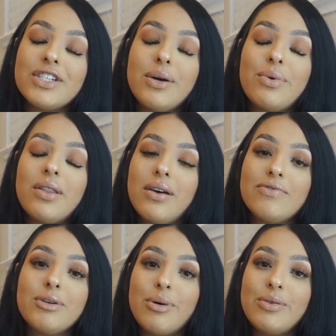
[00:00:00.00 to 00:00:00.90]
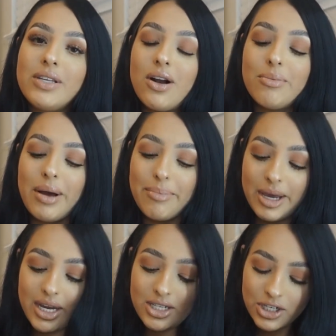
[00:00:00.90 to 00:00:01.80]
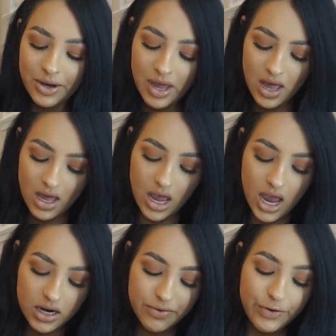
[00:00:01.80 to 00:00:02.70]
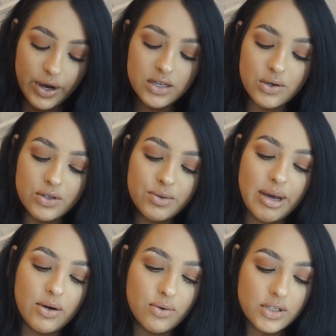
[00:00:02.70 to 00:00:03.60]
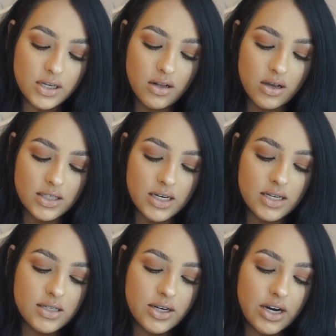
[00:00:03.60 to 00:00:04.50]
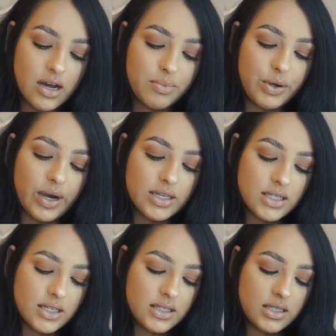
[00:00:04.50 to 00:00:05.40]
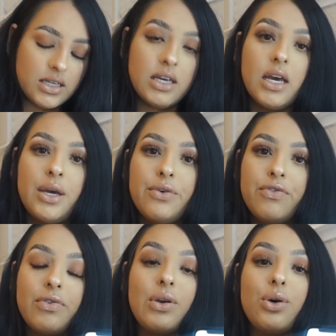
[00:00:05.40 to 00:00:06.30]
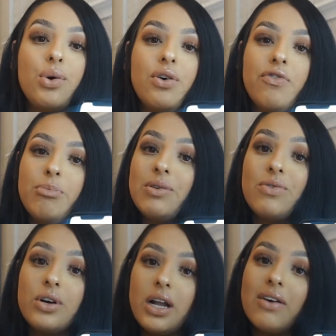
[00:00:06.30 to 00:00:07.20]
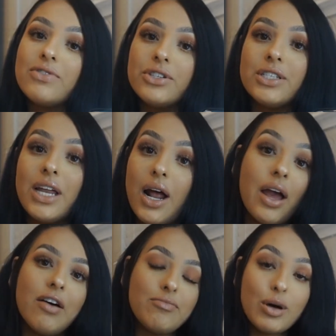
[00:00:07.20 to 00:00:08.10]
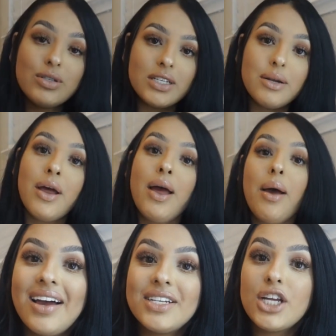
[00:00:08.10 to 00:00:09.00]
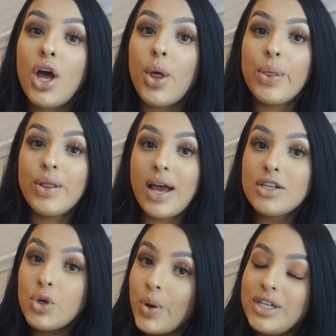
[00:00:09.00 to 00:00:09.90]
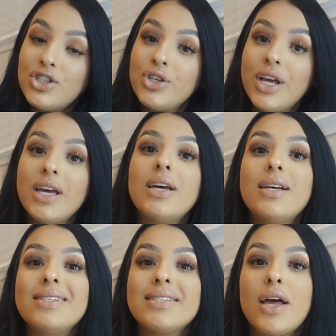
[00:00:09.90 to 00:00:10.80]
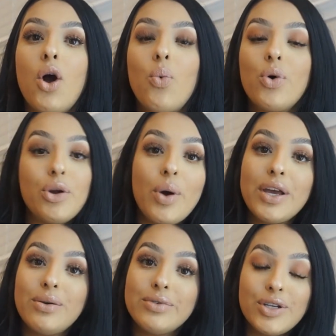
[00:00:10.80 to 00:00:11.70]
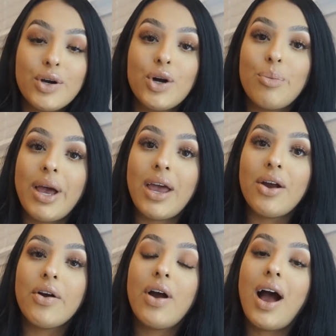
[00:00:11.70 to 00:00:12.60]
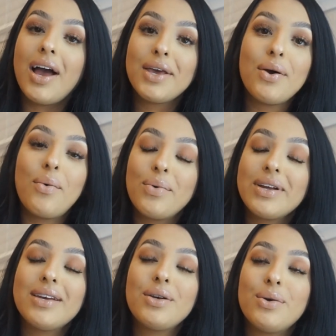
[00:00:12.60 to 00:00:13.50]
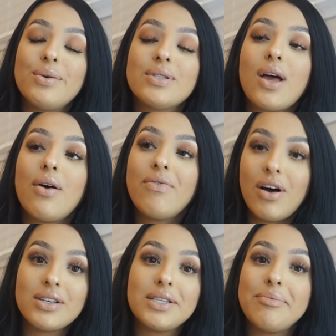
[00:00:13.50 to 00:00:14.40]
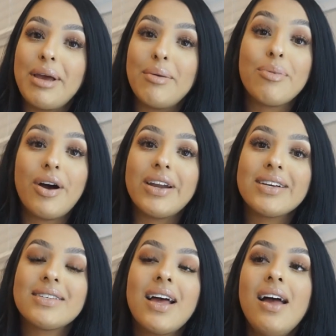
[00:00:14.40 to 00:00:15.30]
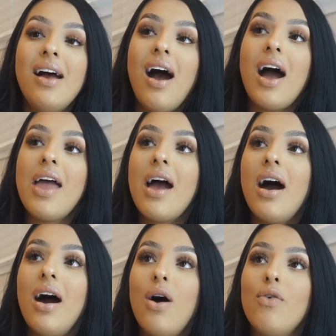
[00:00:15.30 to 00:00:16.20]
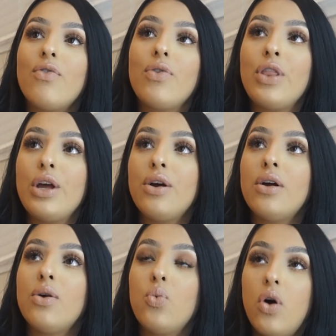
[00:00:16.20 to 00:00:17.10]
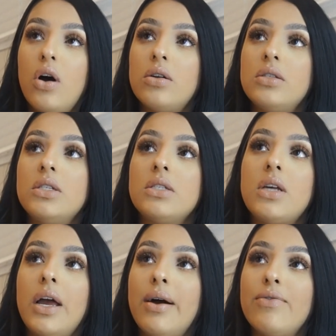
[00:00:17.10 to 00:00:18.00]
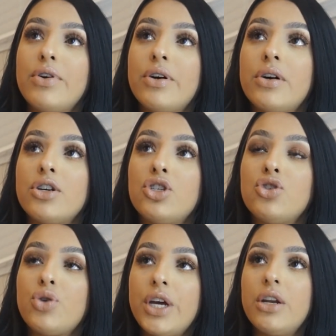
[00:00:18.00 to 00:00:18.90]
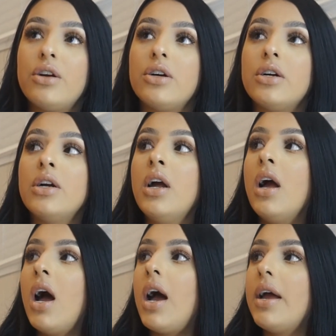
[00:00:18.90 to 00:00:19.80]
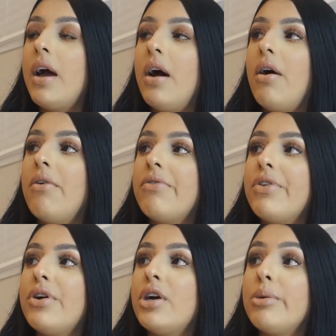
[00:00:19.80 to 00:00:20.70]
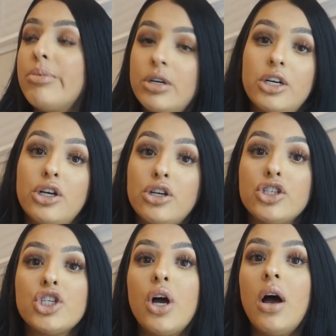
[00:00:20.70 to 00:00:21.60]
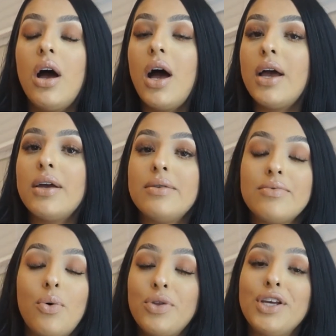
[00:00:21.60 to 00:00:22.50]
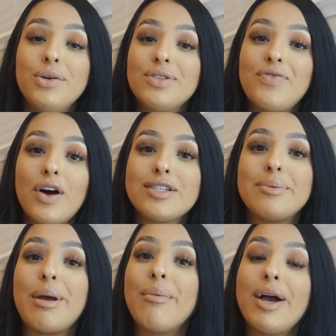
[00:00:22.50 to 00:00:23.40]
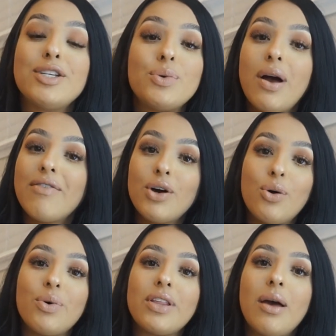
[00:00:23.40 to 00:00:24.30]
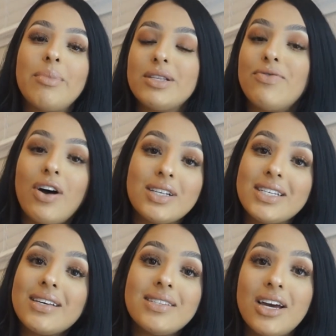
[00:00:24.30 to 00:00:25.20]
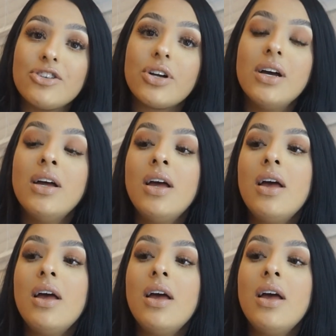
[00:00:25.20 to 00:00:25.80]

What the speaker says: I would love to post it on my page. And if you guys go to my Colton Closet Instagram, you guys can see a few of before and afters that I have posted. And the last question is, what do I use to curl my hair? I only use Foxy Bay products. I have their wands, I have their straightener, I have their brush. I only use Foxy Bay. I do have a code with them. It's Foxy Cassandra.